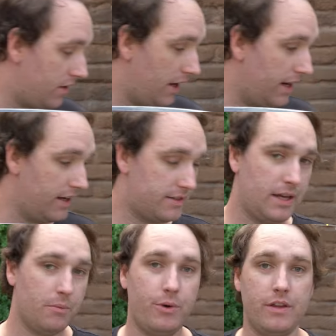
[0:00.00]
Uh, a
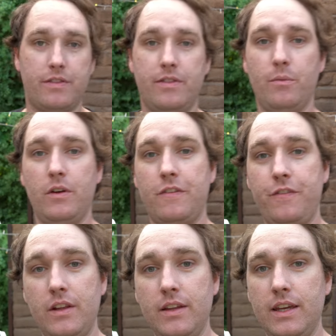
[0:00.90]
tip with, with
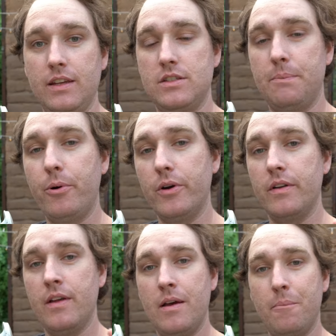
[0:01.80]
filling is put
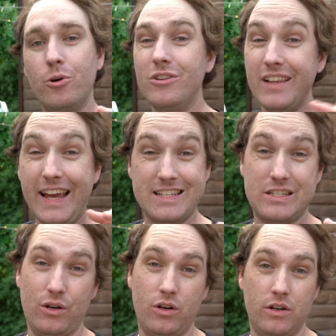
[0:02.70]
put
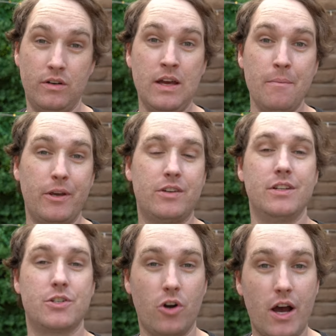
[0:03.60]
less on because
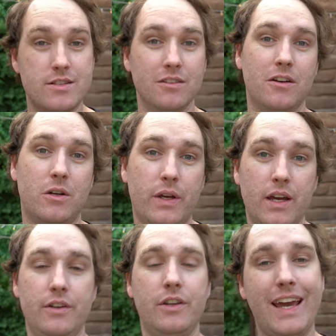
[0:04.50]
it dries a lot quicker
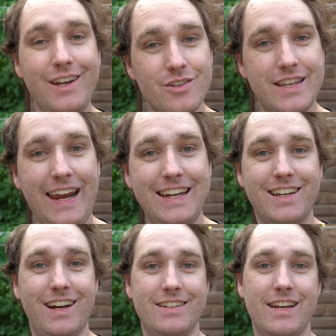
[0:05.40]
and you can use a heat
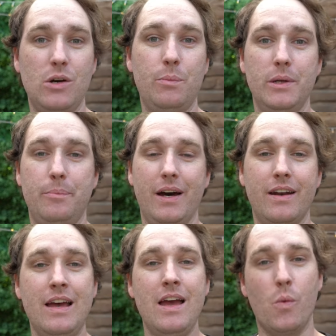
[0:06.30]
gun to help it
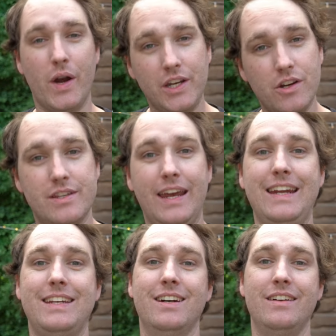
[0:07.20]
but when you use a
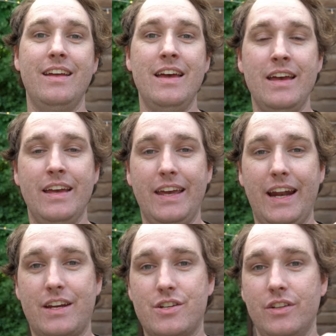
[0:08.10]
heat gun it
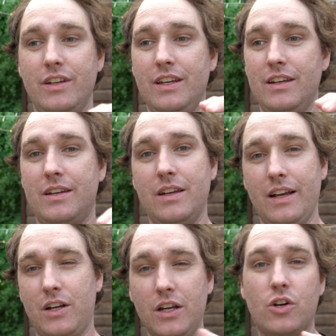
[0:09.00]
actually uh,
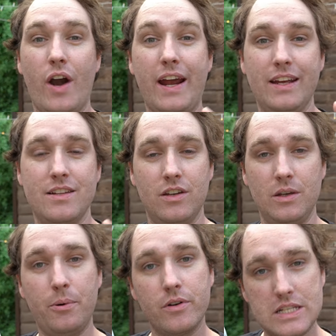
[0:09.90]
can crack it. So
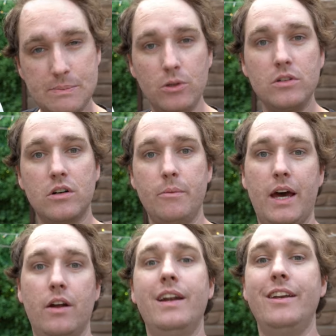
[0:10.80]
you put a smaller
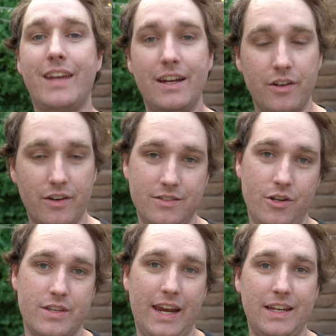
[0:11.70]
amount on and you can, you can
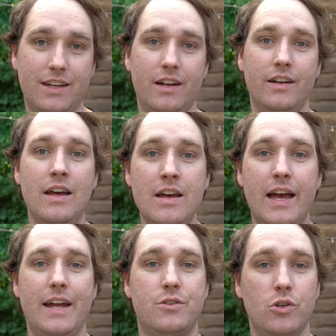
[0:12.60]
use a heat gun
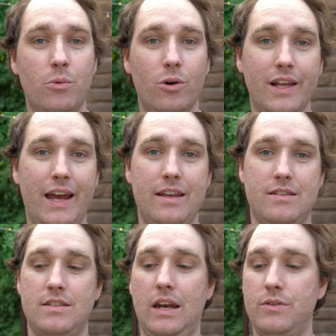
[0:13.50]
and do more layers
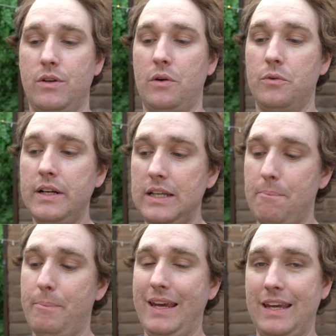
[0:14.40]
instead of doing a really
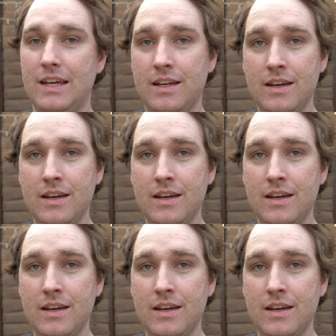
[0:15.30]
big,